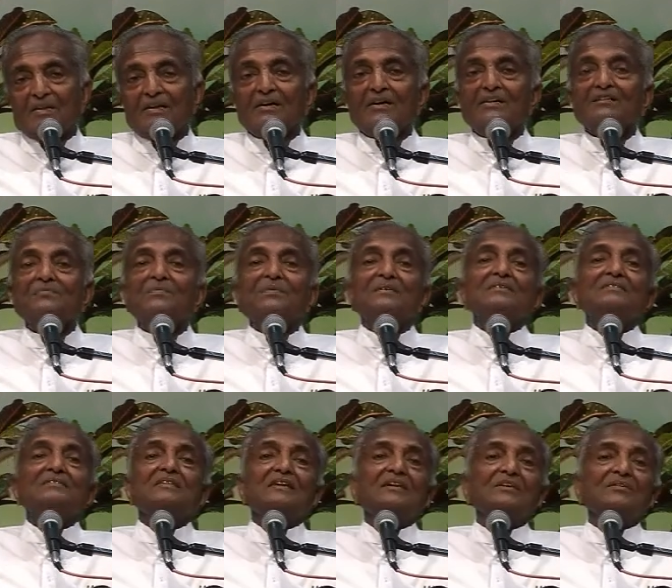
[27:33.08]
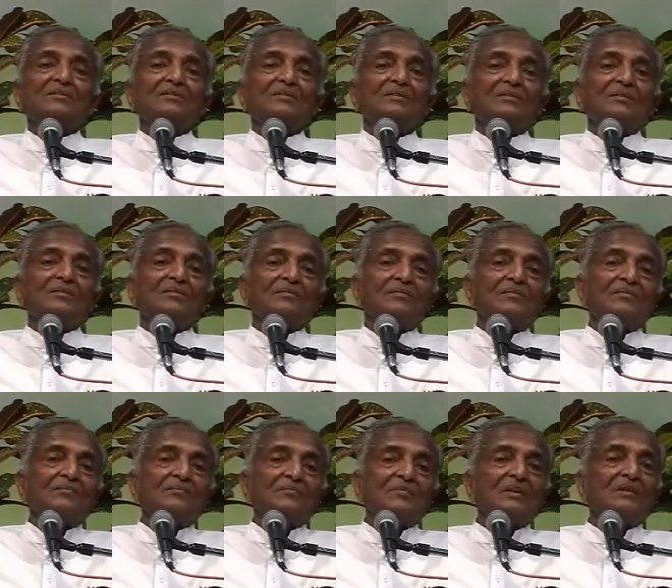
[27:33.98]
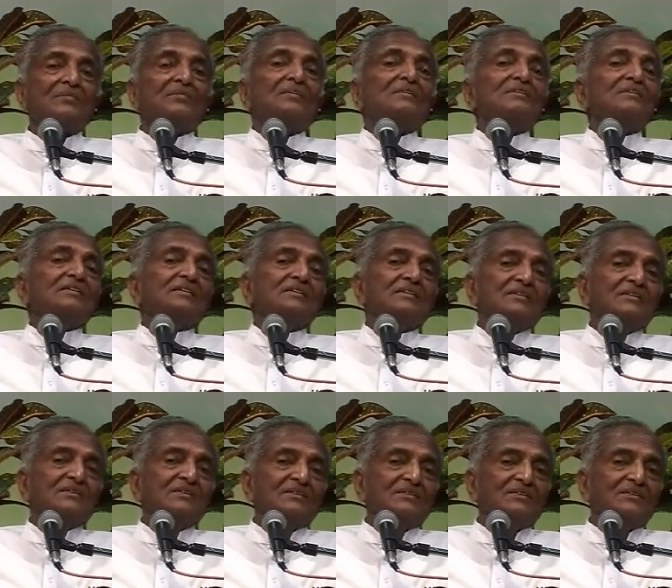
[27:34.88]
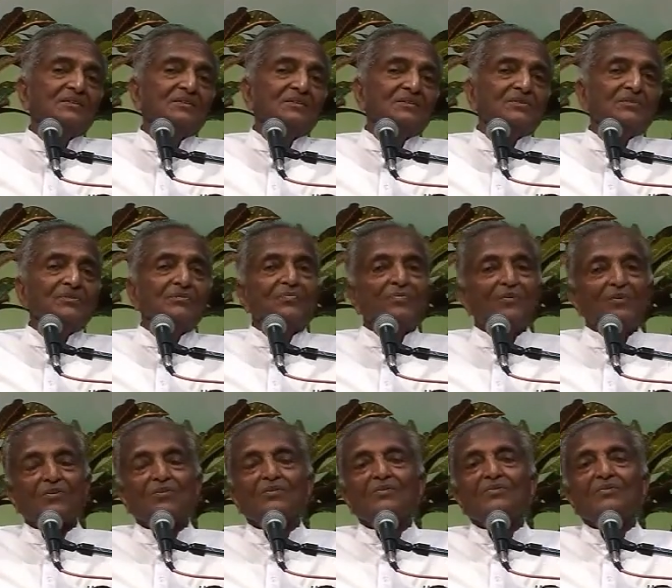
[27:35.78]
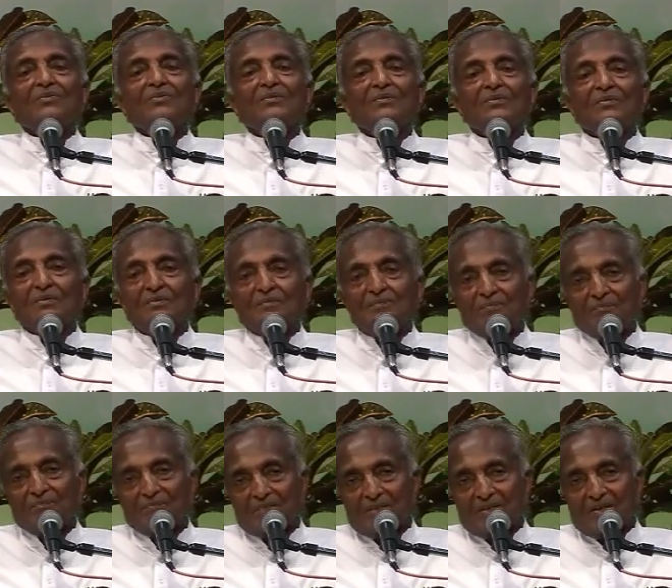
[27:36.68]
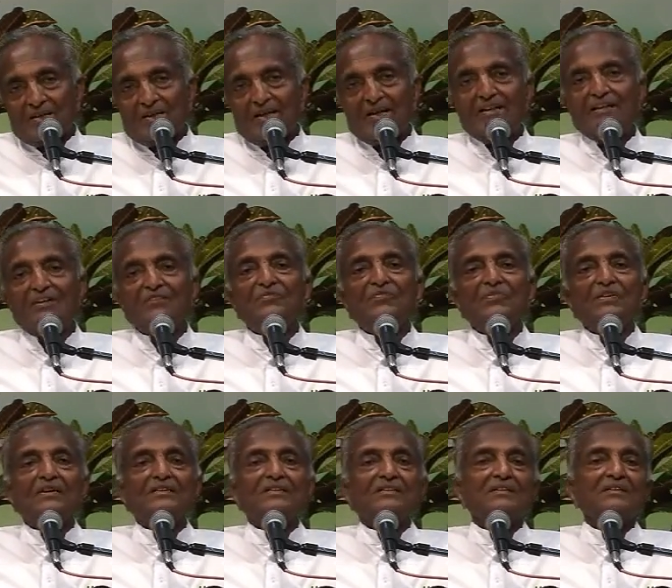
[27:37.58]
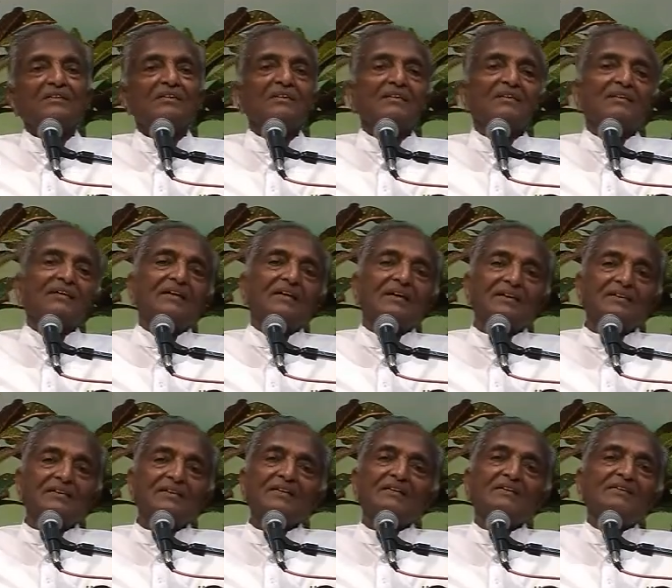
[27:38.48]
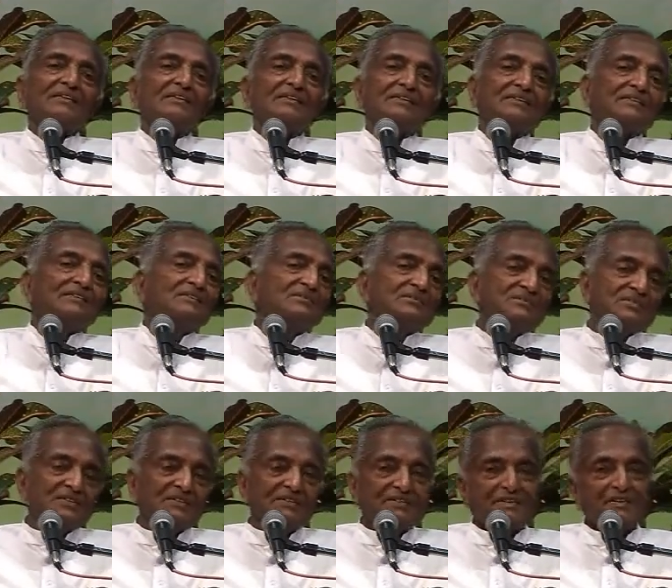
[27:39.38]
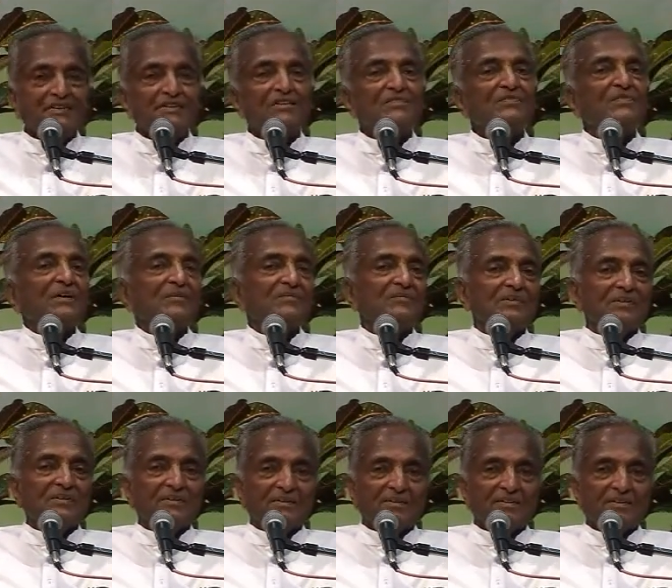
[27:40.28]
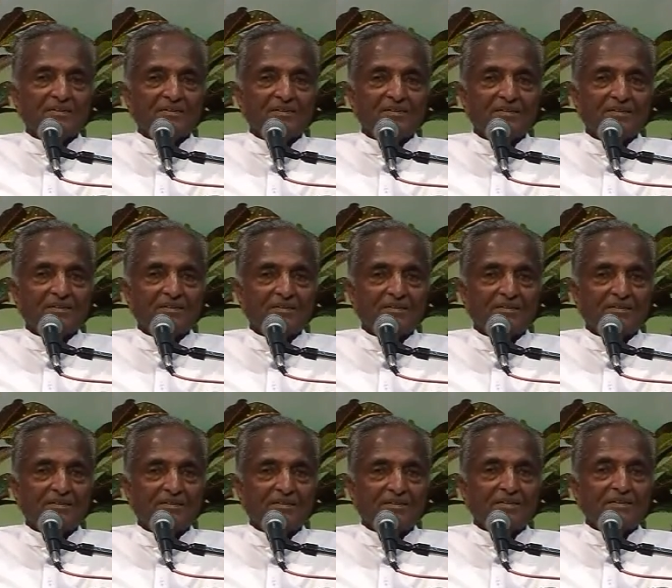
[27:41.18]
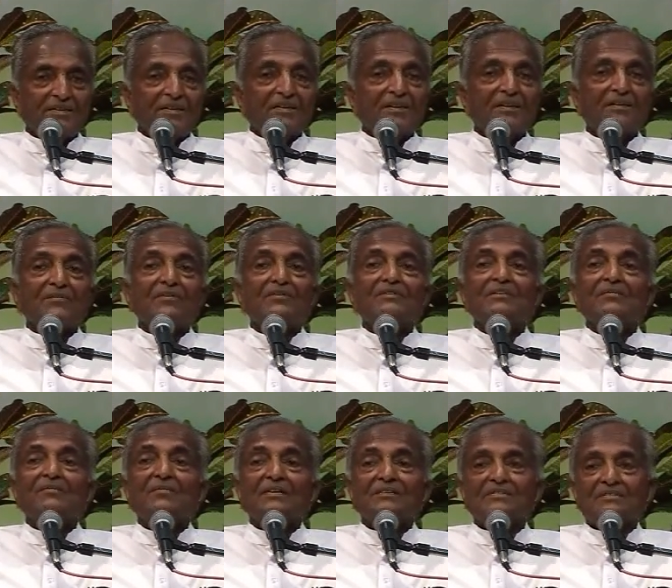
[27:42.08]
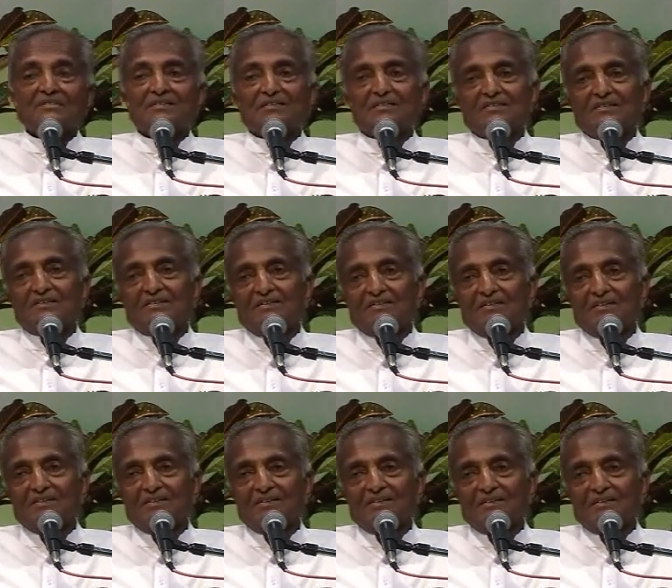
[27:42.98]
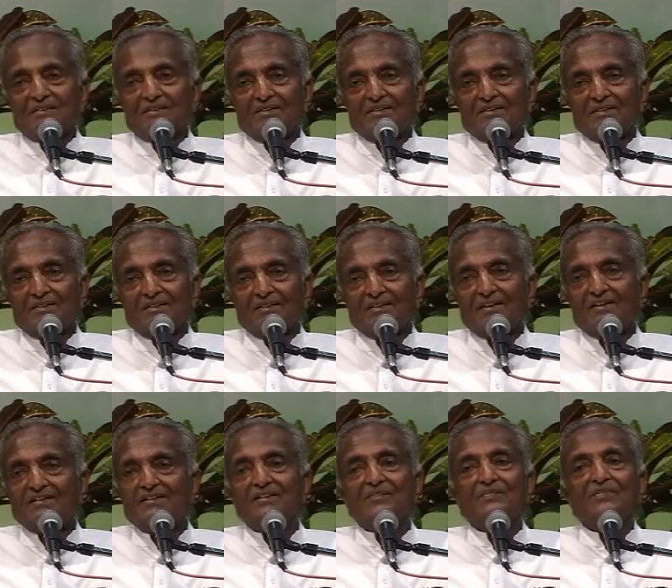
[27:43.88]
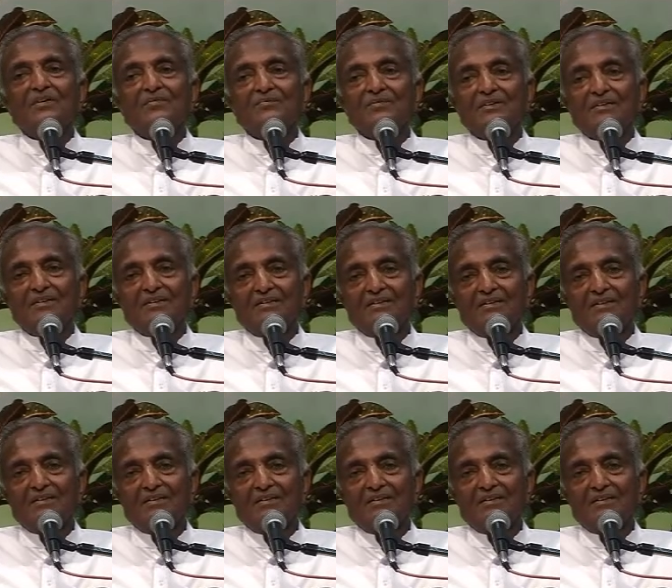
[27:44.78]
Husbands had liberty to follow any faith and dictate terms in the family. He was the master in the family.